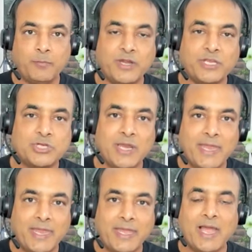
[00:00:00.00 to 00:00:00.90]
traditional
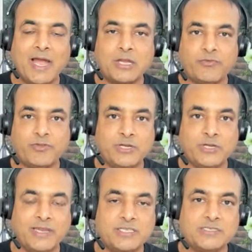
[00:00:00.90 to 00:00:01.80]
AI, artificial
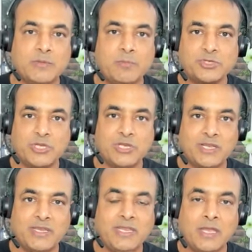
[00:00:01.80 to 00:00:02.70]
intelligence, machine
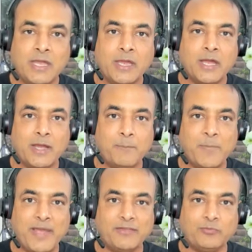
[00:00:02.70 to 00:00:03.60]
learning,
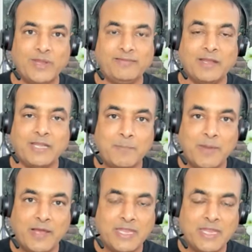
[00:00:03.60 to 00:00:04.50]
as well as
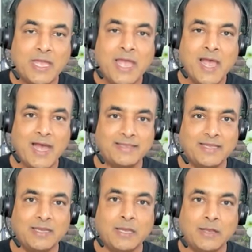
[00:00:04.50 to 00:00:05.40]
deep learning, and
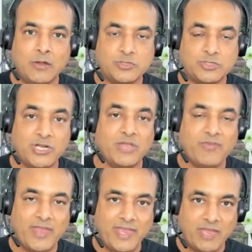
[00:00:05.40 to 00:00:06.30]
then
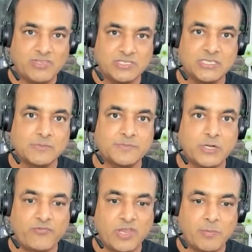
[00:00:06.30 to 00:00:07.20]
generative AI, which is a
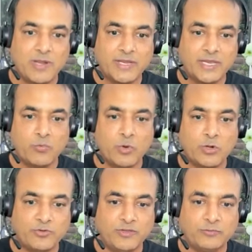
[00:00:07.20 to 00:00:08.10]
subset of deep learning.
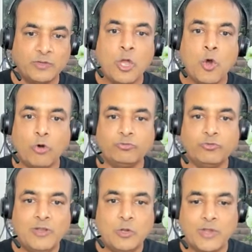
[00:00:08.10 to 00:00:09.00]
What are these?
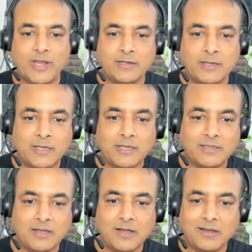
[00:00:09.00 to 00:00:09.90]
Also, we'll look at
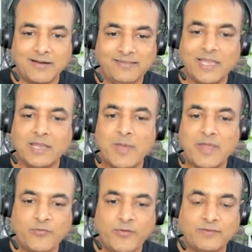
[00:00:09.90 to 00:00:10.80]
the risk and
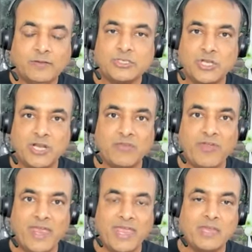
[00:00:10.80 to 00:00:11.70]
benefits, generative
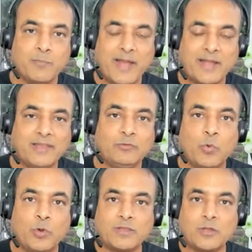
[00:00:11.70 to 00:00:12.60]
AI in practice,
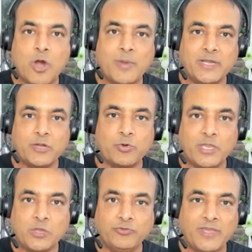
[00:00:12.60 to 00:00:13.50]
what are the common day-to-day
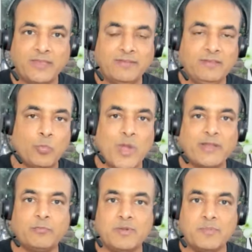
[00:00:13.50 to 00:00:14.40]
use cases, why
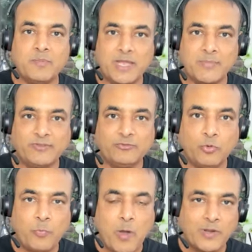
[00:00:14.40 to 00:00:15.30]
it's becoming
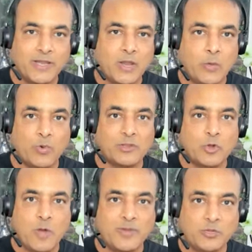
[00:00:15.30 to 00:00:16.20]
so popular, and what are the
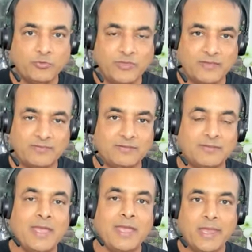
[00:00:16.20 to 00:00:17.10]
common use
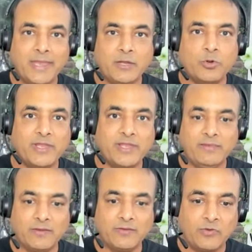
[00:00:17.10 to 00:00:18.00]
cases, including
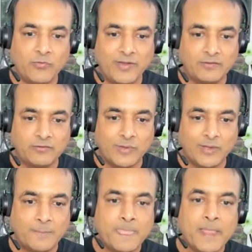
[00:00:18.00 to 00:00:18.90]
industry-wise as
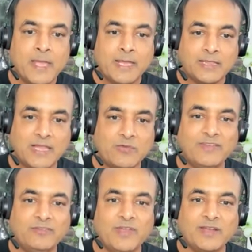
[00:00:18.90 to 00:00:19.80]
well. Then
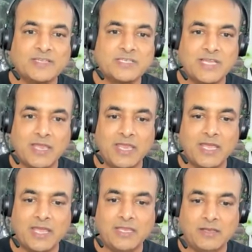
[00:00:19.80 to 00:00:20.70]
once we understand the
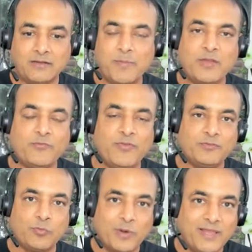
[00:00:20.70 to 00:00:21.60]
AI, its
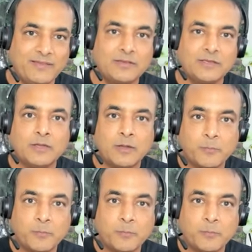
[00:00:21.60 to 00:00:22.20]
benefits, risk,